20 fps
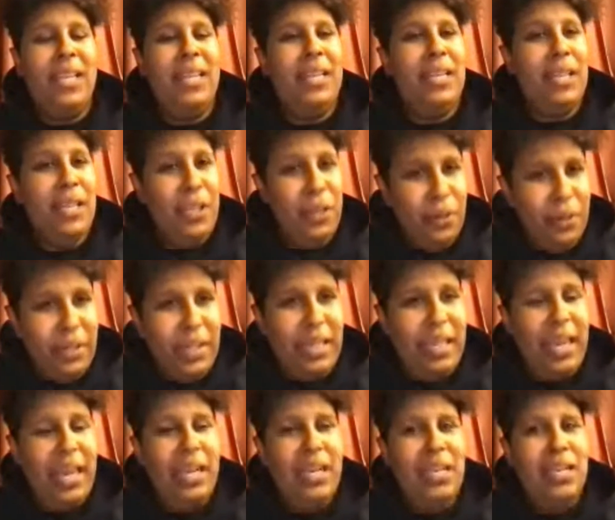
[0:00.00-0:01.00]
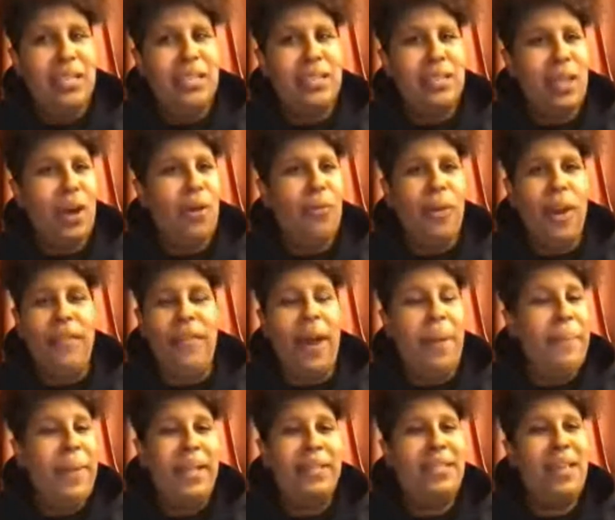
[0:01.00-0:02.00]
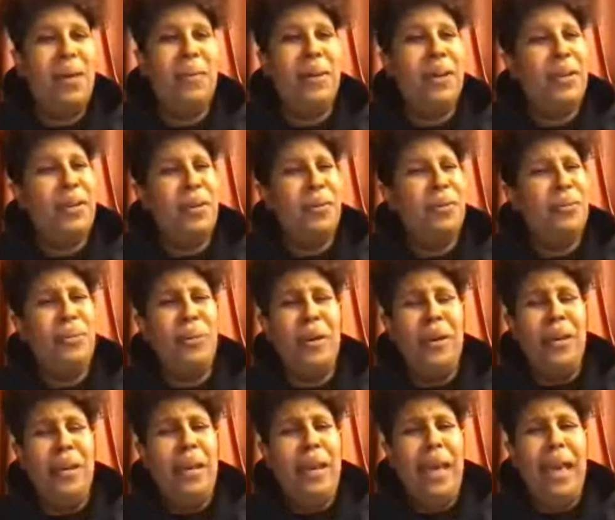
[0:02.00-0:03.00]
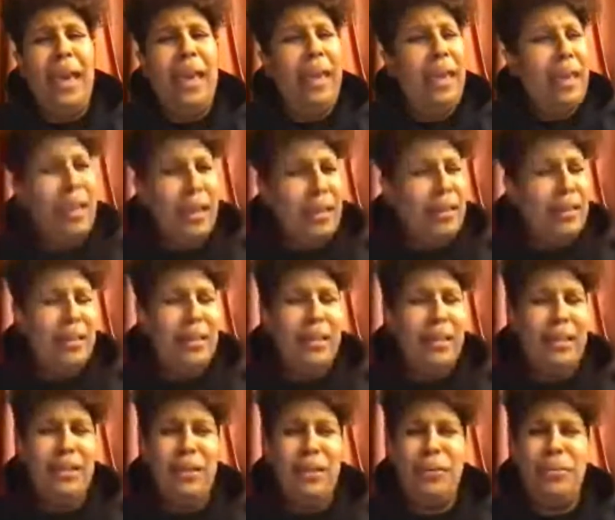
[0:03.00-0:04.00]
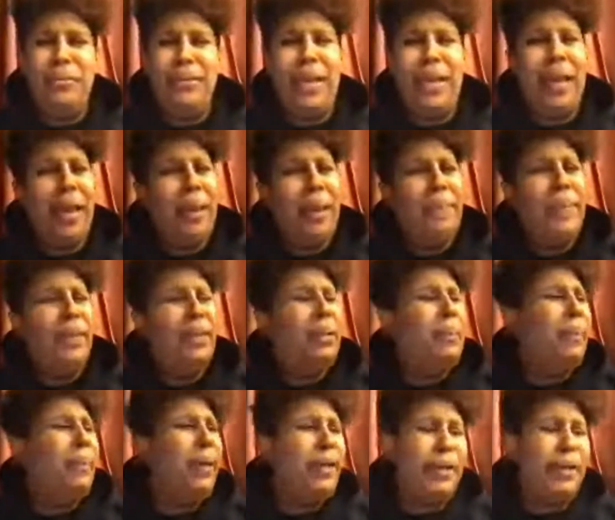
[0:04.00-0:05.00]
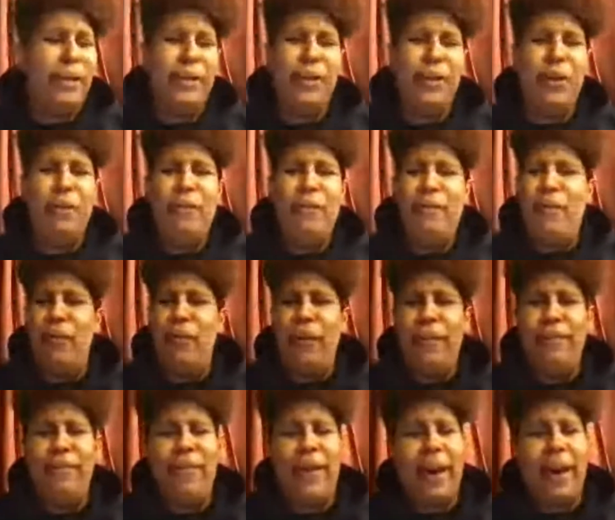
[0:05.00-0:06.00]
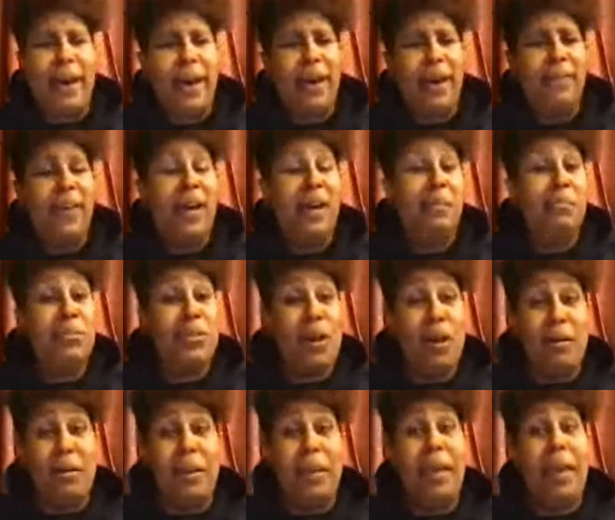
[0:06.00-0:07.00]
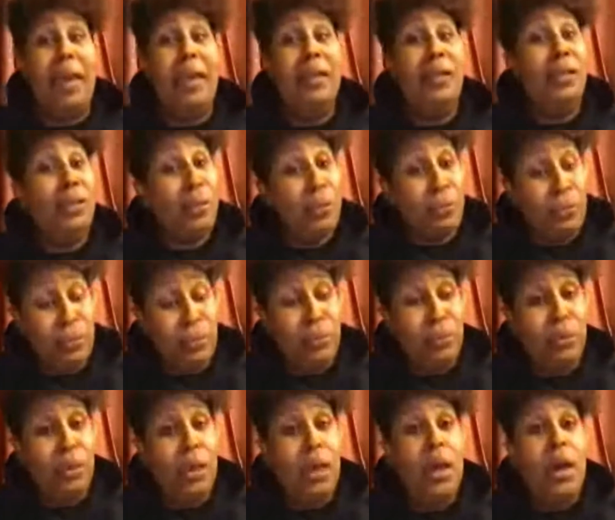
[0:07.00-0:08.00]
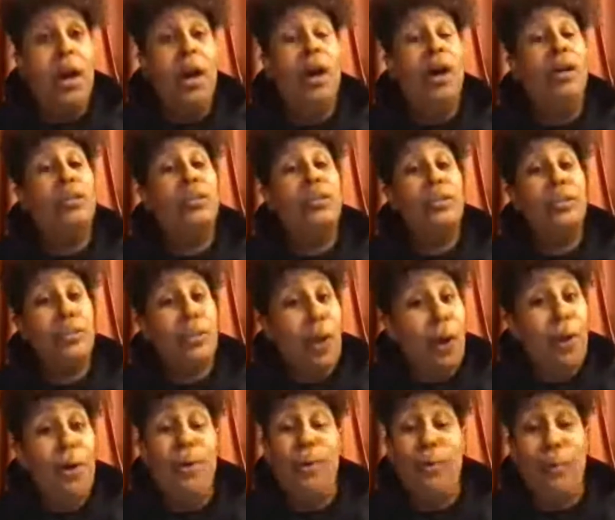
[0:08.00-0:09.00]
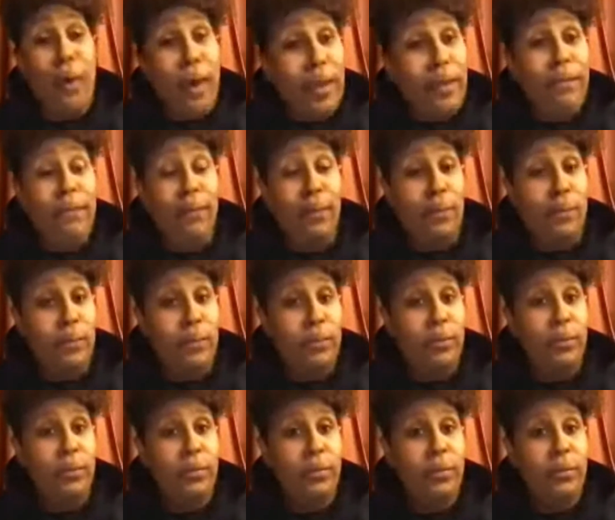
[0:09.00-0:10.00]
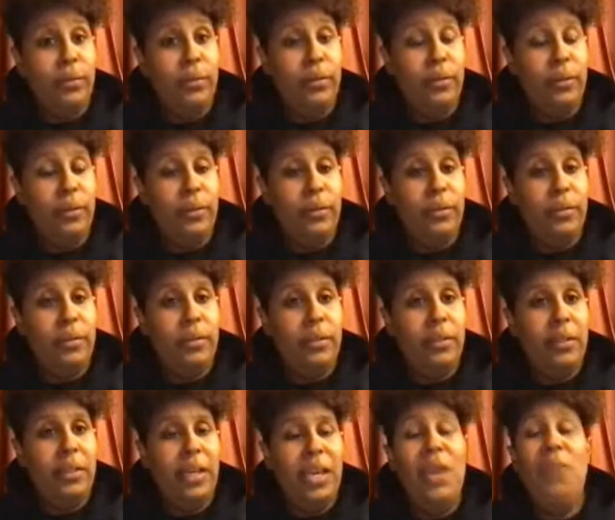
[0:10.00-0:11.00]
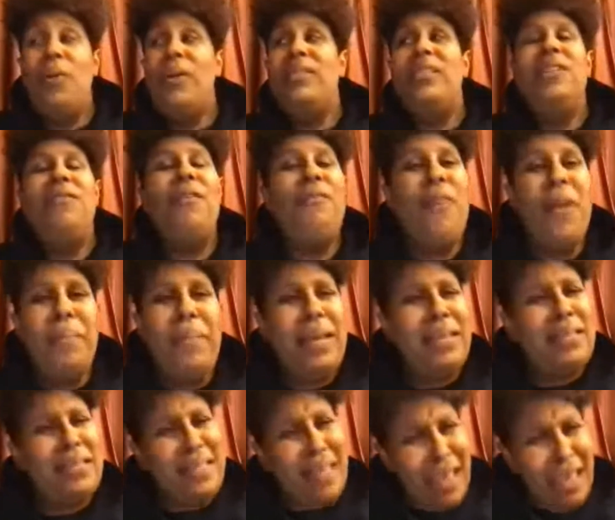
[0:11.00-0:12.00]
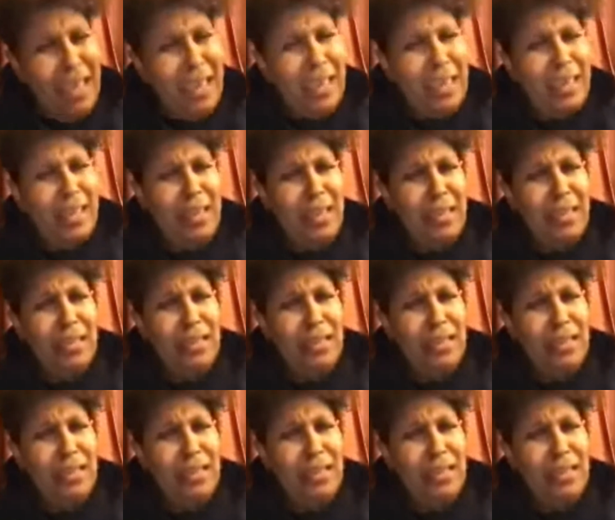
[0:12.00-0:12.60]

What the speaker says: Literally an assault rifle. I'm not talking no handgun, no 9mm, no 45. I'm talking a literal assault rifle. He wasn't even from that state.